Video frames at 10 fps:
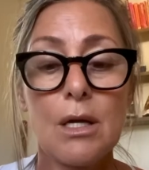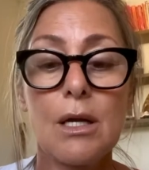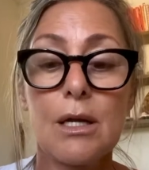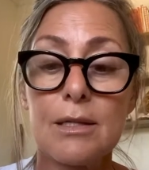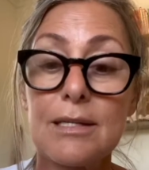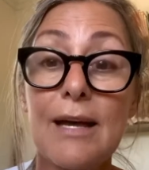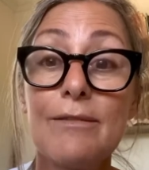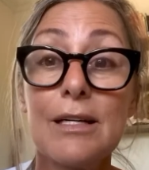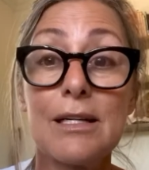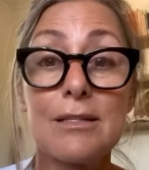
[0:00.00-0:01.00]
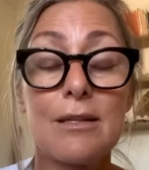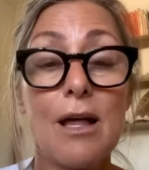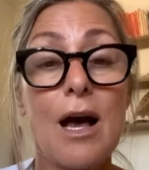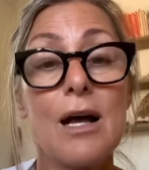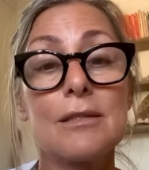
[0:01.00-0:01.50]
And it's heavy and it's a
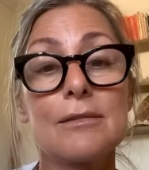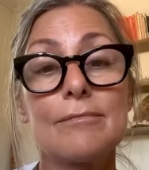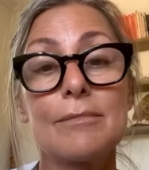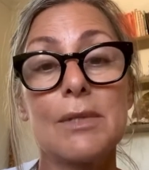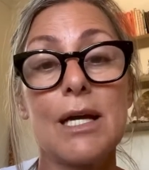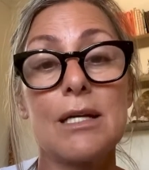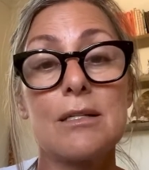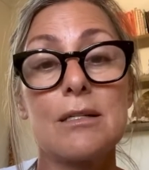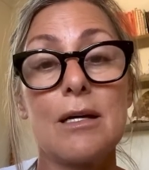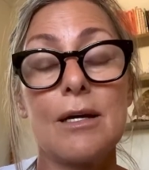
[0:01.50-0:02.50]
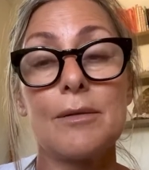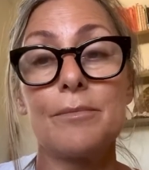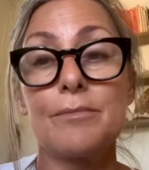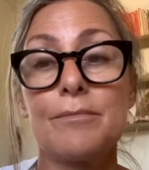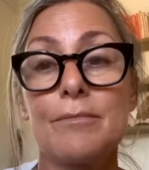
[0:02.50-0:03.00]
lot, and
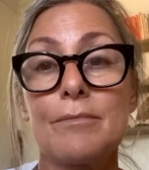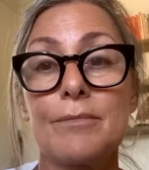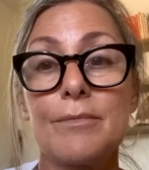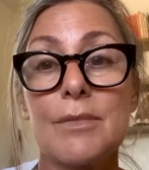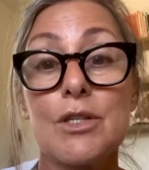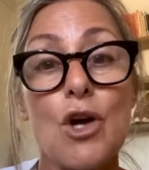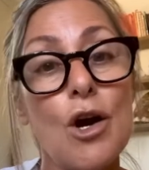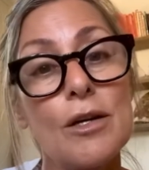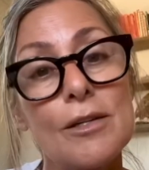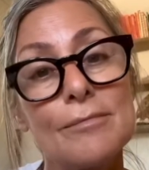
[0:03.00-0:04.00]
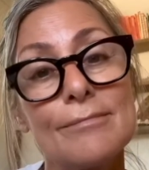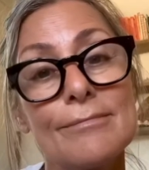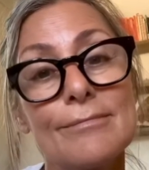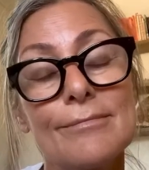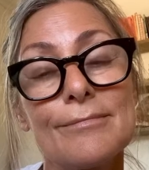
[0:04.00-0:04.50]
it's hard.
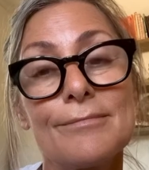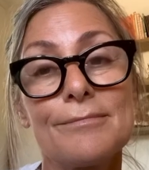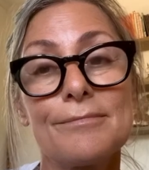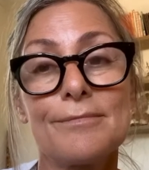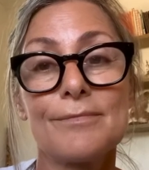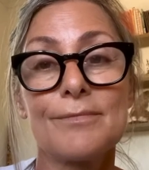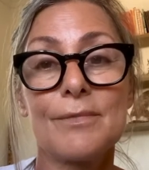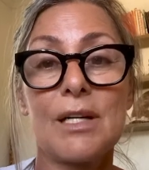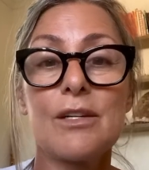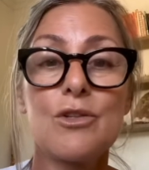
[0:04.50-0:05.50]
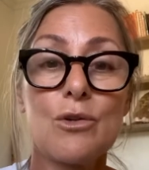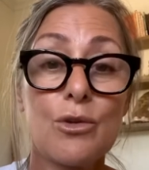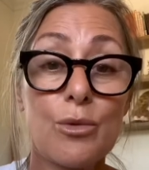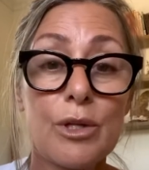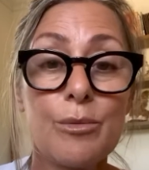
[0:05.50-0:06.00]
And it's also
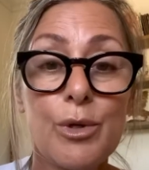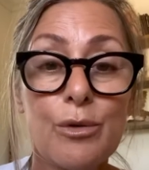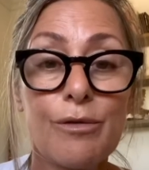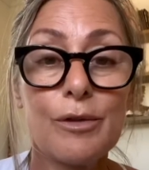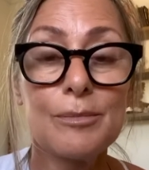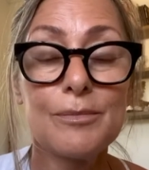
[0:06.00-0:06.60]
really beautiful.